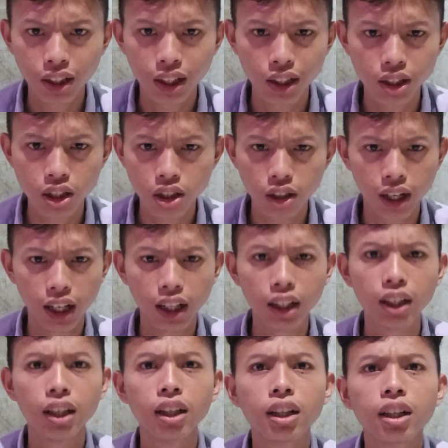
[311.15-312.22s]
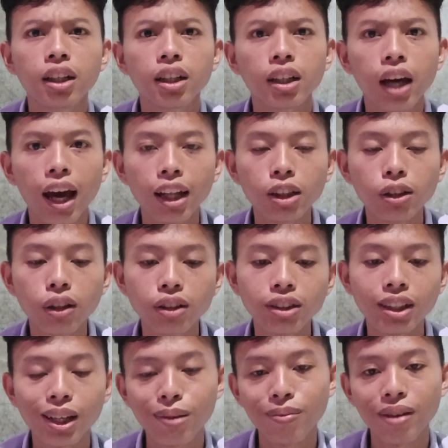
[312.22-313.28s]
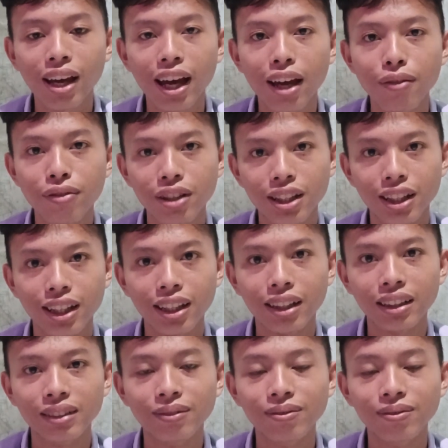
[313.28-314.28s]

His greed had cost him everything.